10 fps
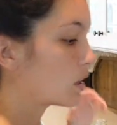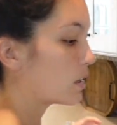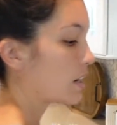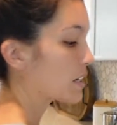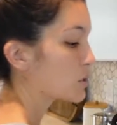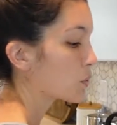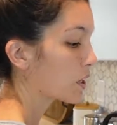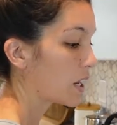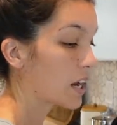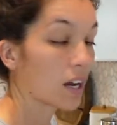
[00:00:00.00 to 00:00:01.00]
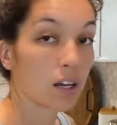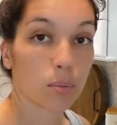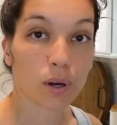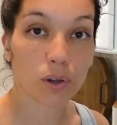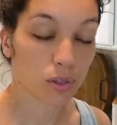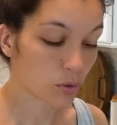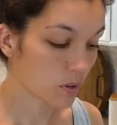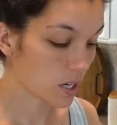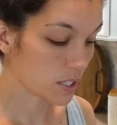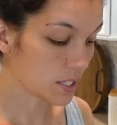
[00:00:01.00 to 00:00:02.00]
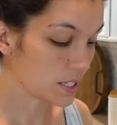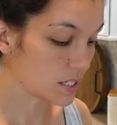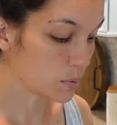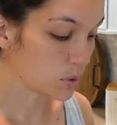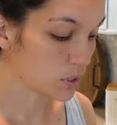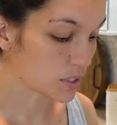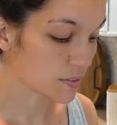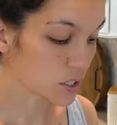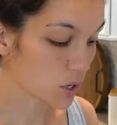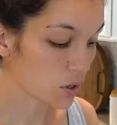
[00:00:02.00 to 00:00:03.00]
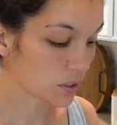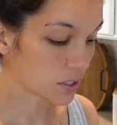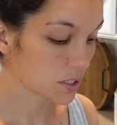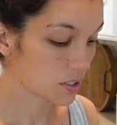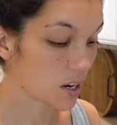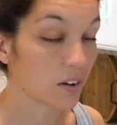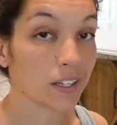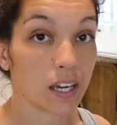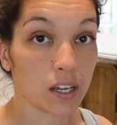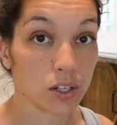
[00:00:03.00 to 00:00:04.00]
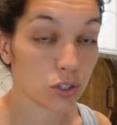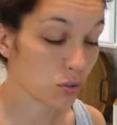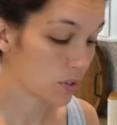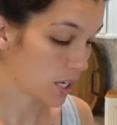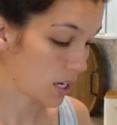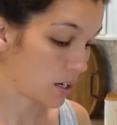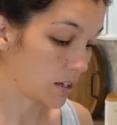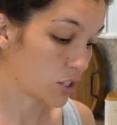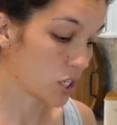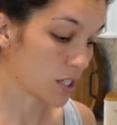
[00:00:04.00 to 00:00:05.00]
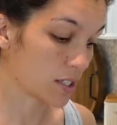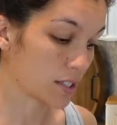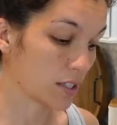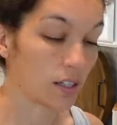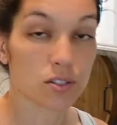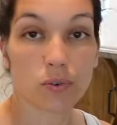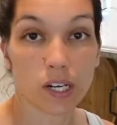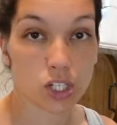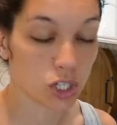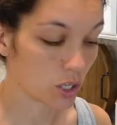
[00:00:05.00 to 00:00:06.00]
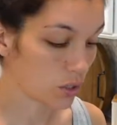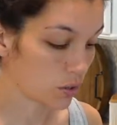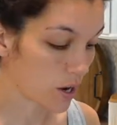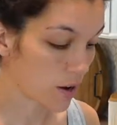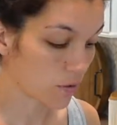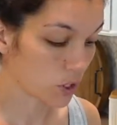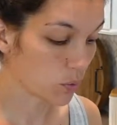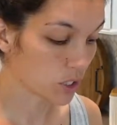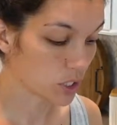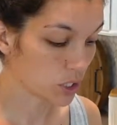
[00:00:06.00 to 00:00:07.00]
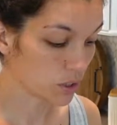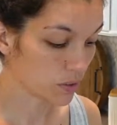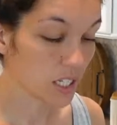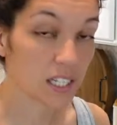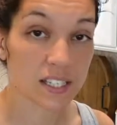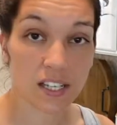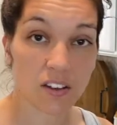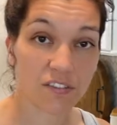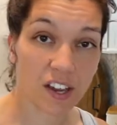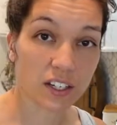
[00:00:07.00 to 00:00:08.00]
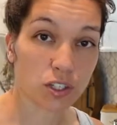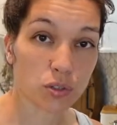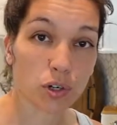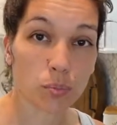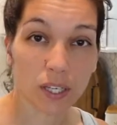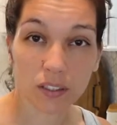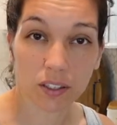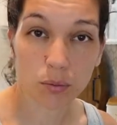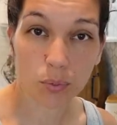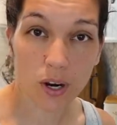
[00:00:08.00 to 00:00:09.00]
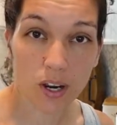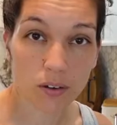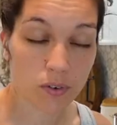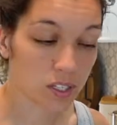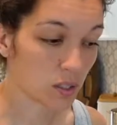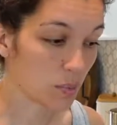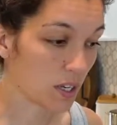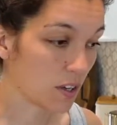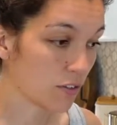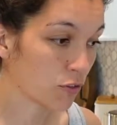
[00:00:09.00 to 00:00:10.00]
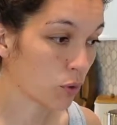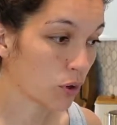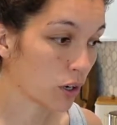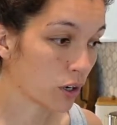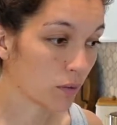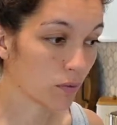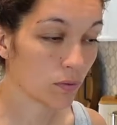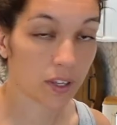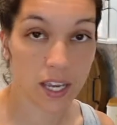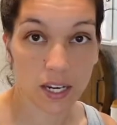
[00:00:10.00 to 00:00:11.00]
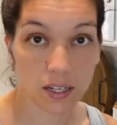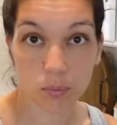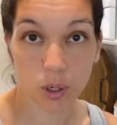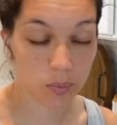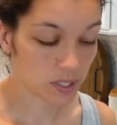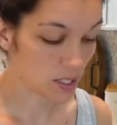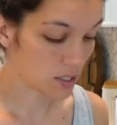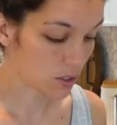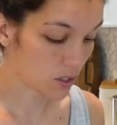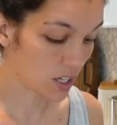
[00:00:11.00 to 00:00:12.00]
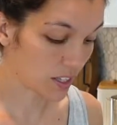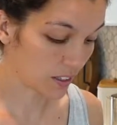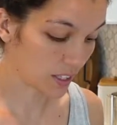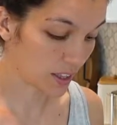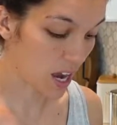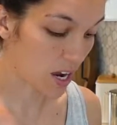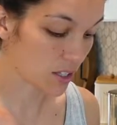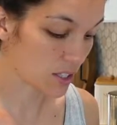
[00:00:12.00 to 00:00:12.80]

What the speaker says: Next, we're gonna add about 3 teaspoons of salt. Now again, you can adjust this ratio however you want to. It doesn't affect your pickling brine recipe for canning purposes or anything like that.